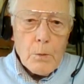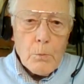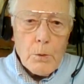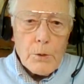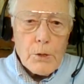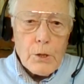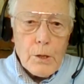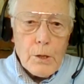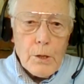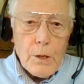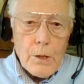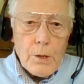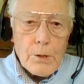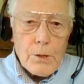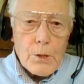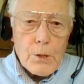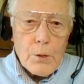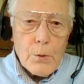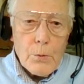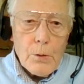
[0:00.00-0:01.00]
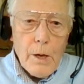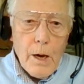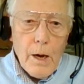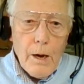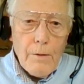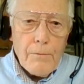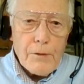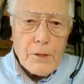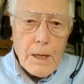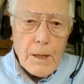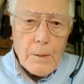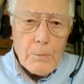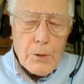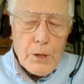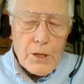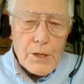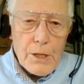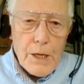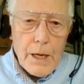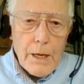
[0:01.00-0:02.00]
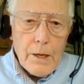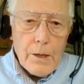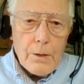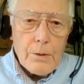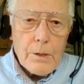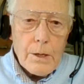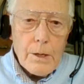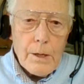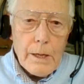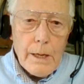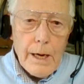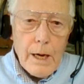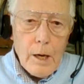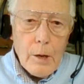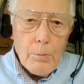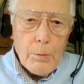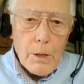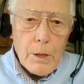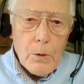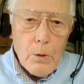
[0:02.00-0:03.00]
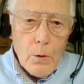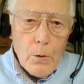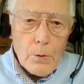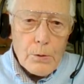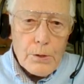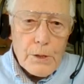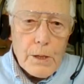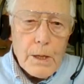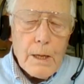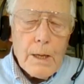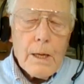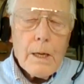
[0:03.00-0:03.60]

which occurs 2.5 times a second in a galloping horse.